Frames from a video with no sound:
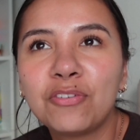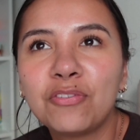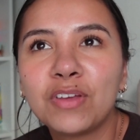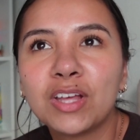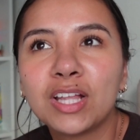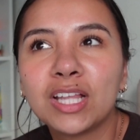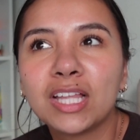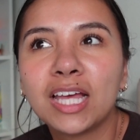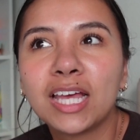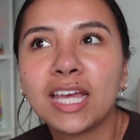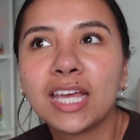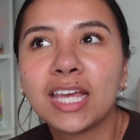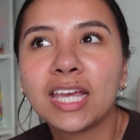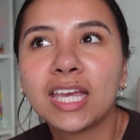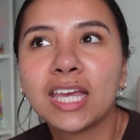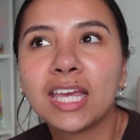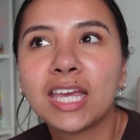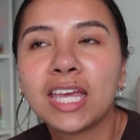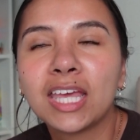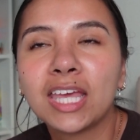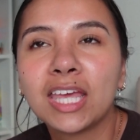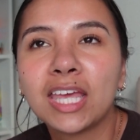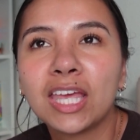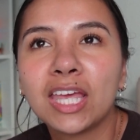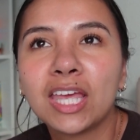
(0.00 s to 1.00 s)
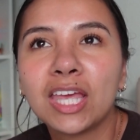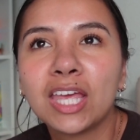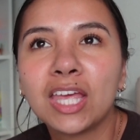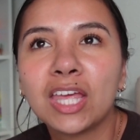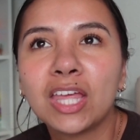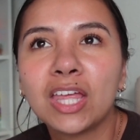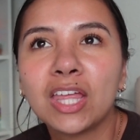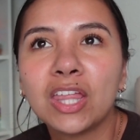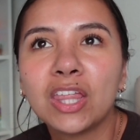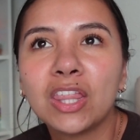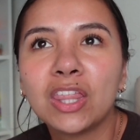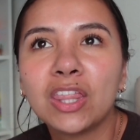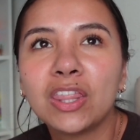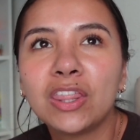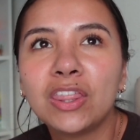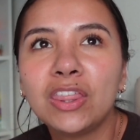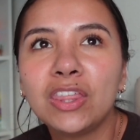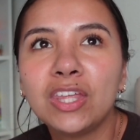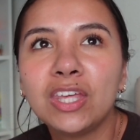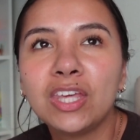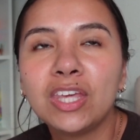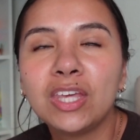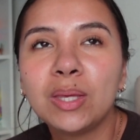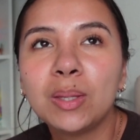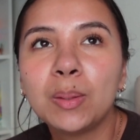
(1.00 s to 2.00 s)
feel like
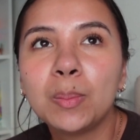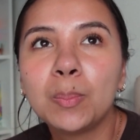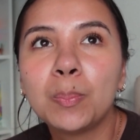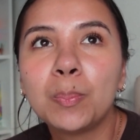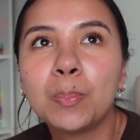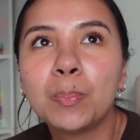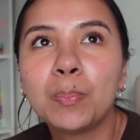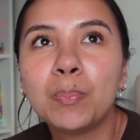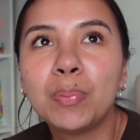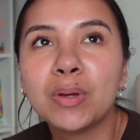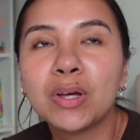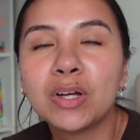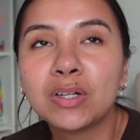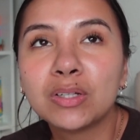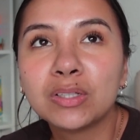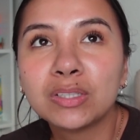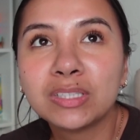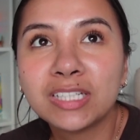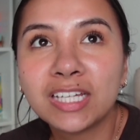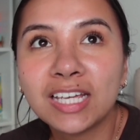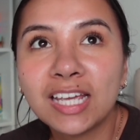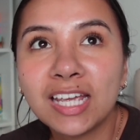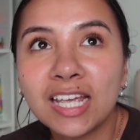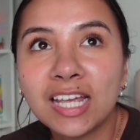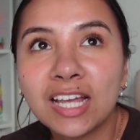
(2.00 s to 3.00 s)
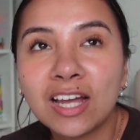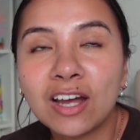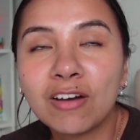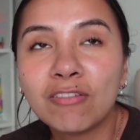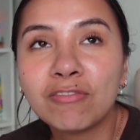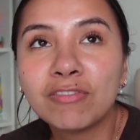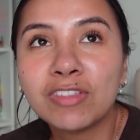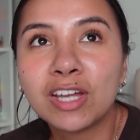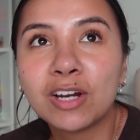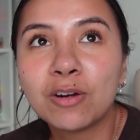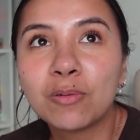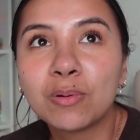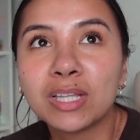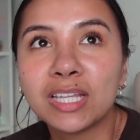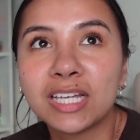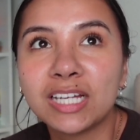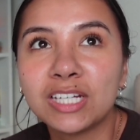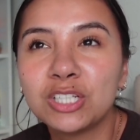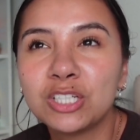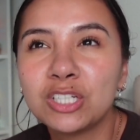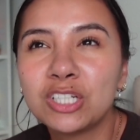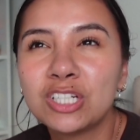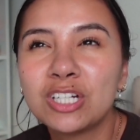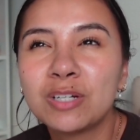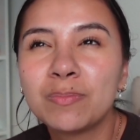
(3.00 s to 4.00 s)
the building of their
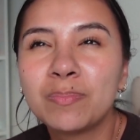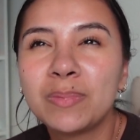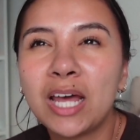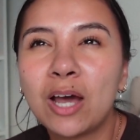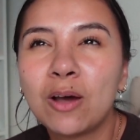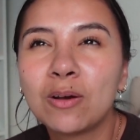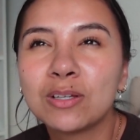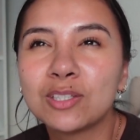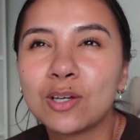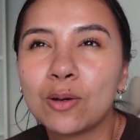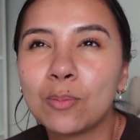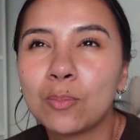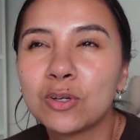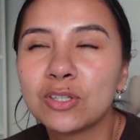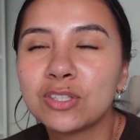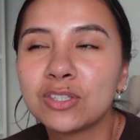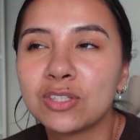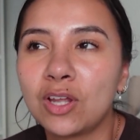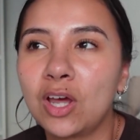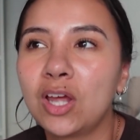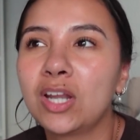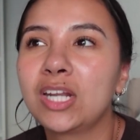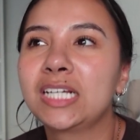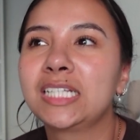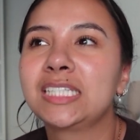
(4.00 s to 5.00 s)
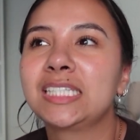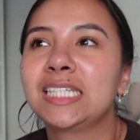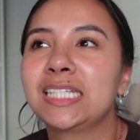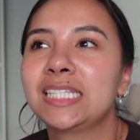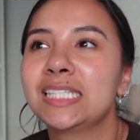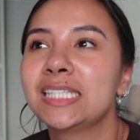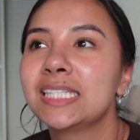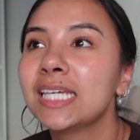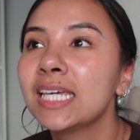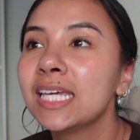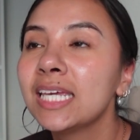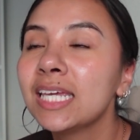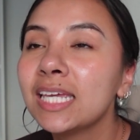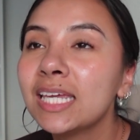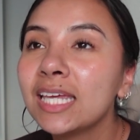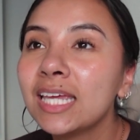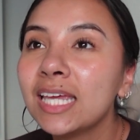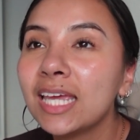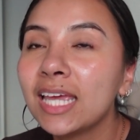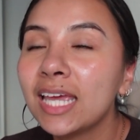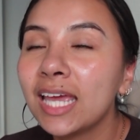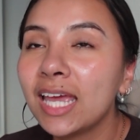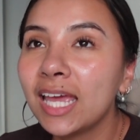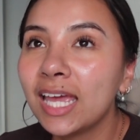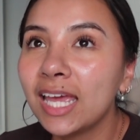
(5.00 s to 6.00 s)
relationship now is almost non existent.
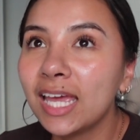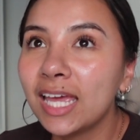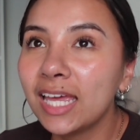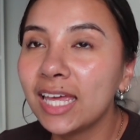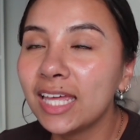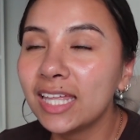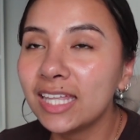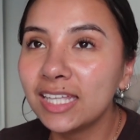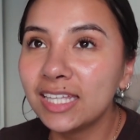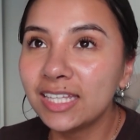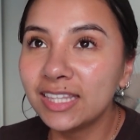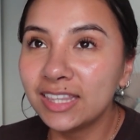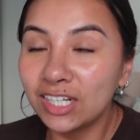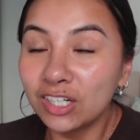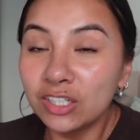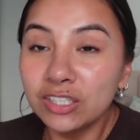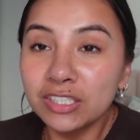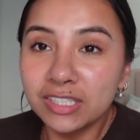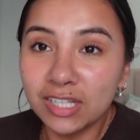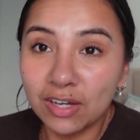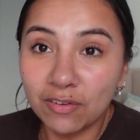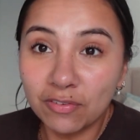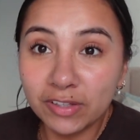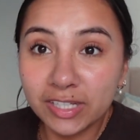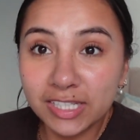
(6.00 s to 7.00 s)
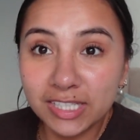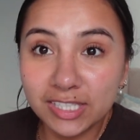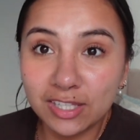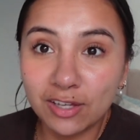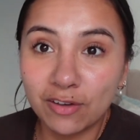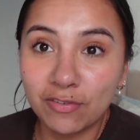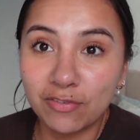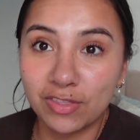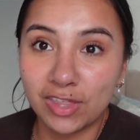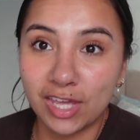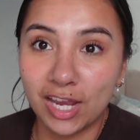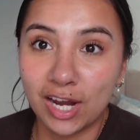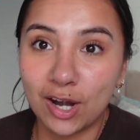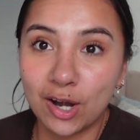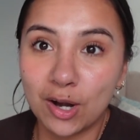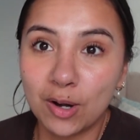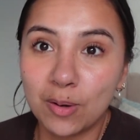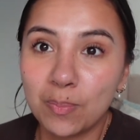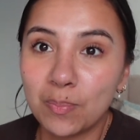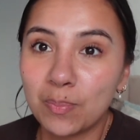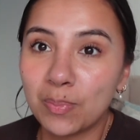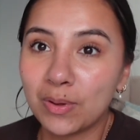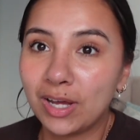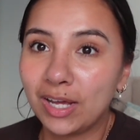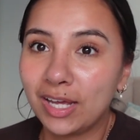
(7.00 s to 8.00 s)
There's definitely stuff
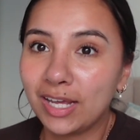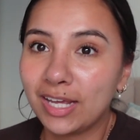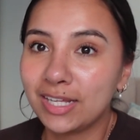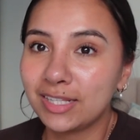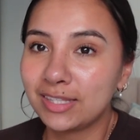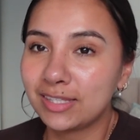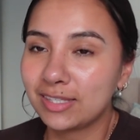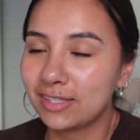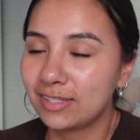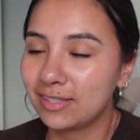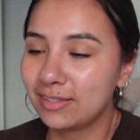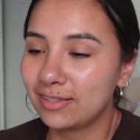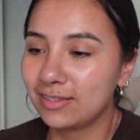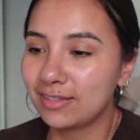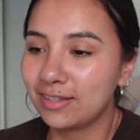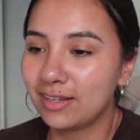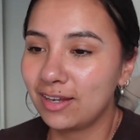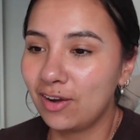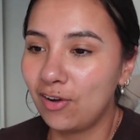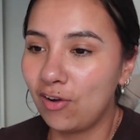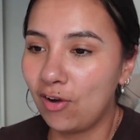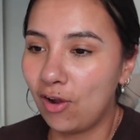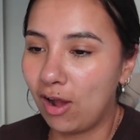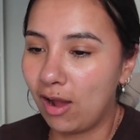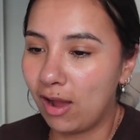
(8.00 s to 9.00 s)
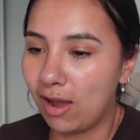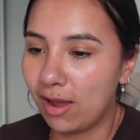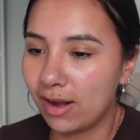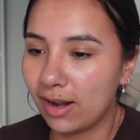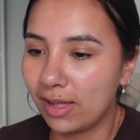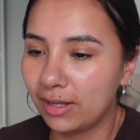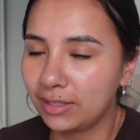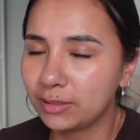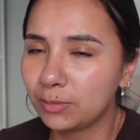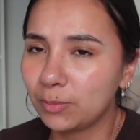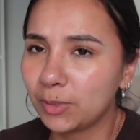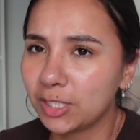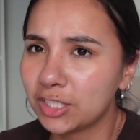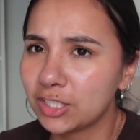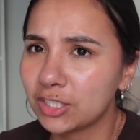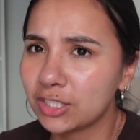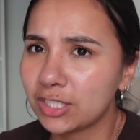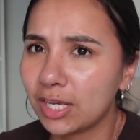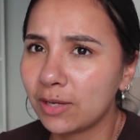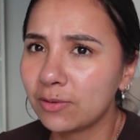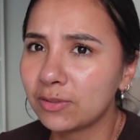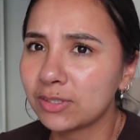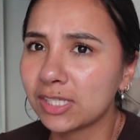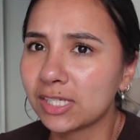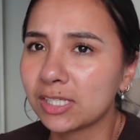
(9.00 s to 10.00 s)
there, but it's not as much as
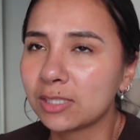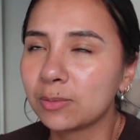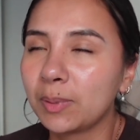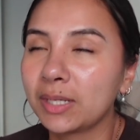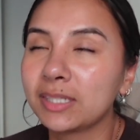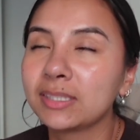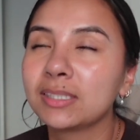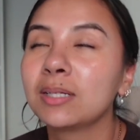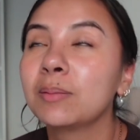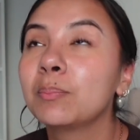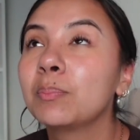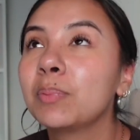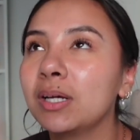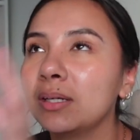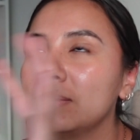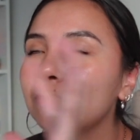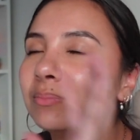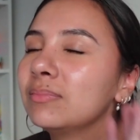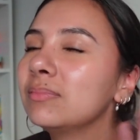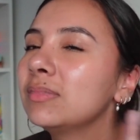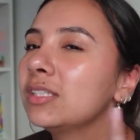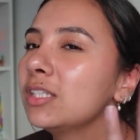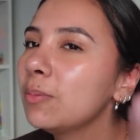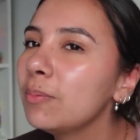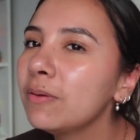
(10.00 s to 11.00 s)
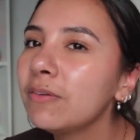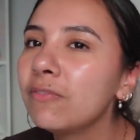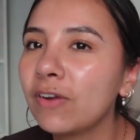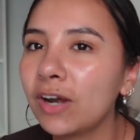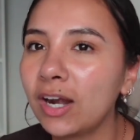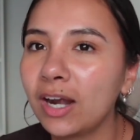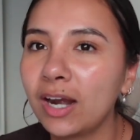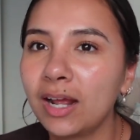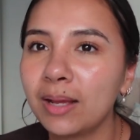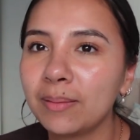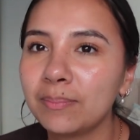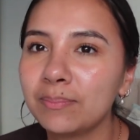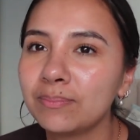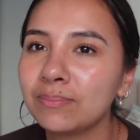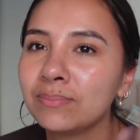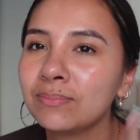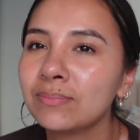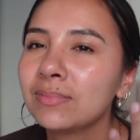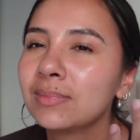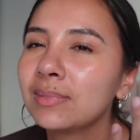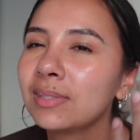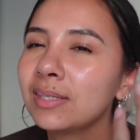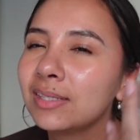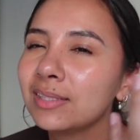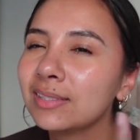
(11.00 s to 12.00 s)
I was expecting. But to be fair, I'm
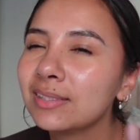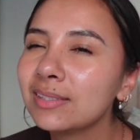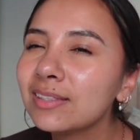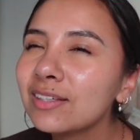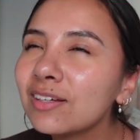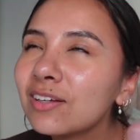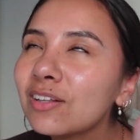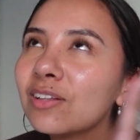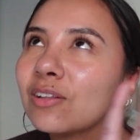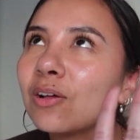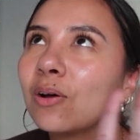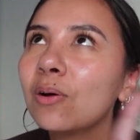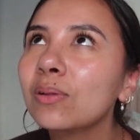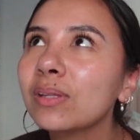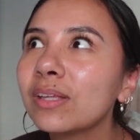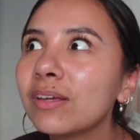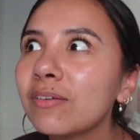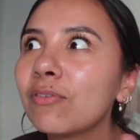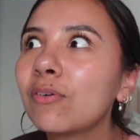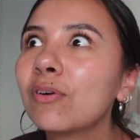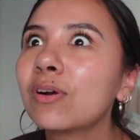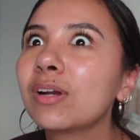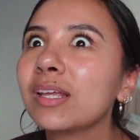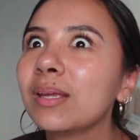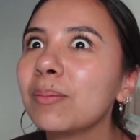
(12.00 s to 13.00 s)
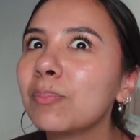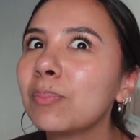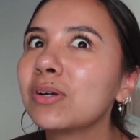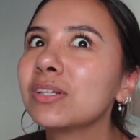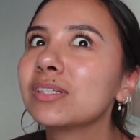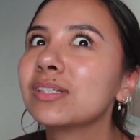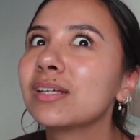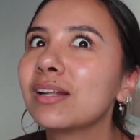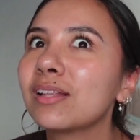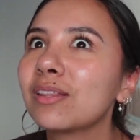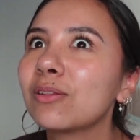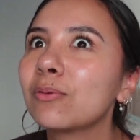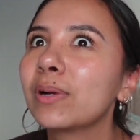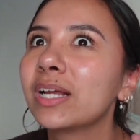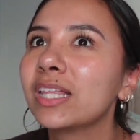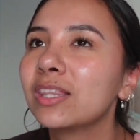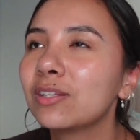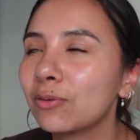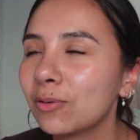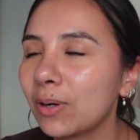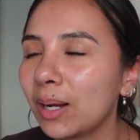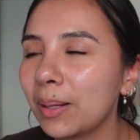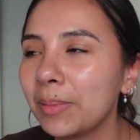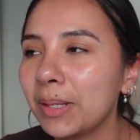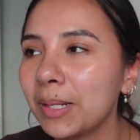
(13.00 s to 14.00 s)
still only 40% of the way
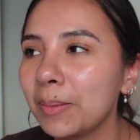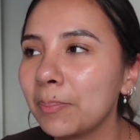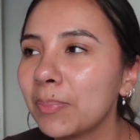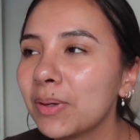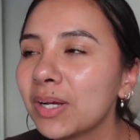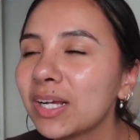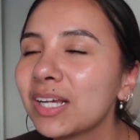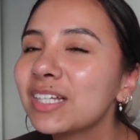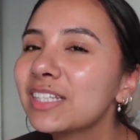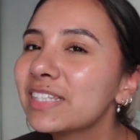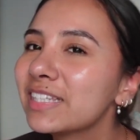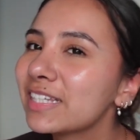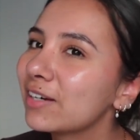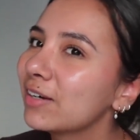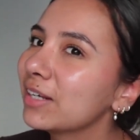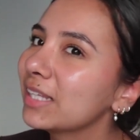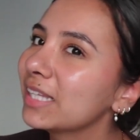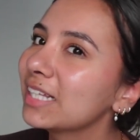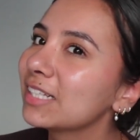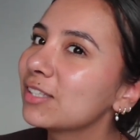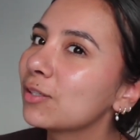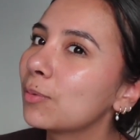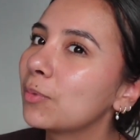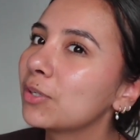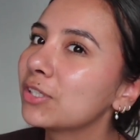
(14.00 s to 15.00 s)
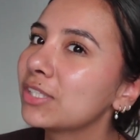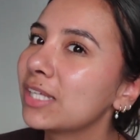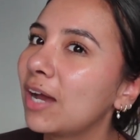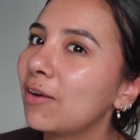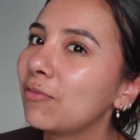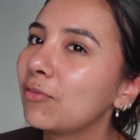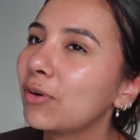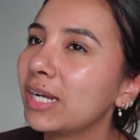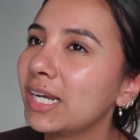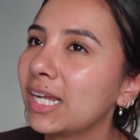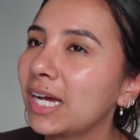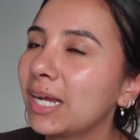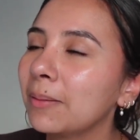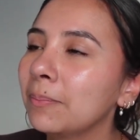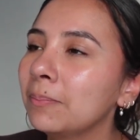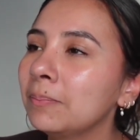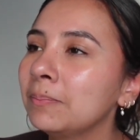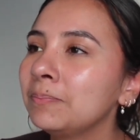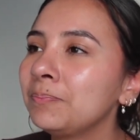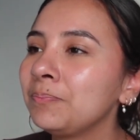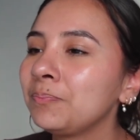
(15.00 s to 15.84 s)
through, I mean, but considering that's almost halfway done,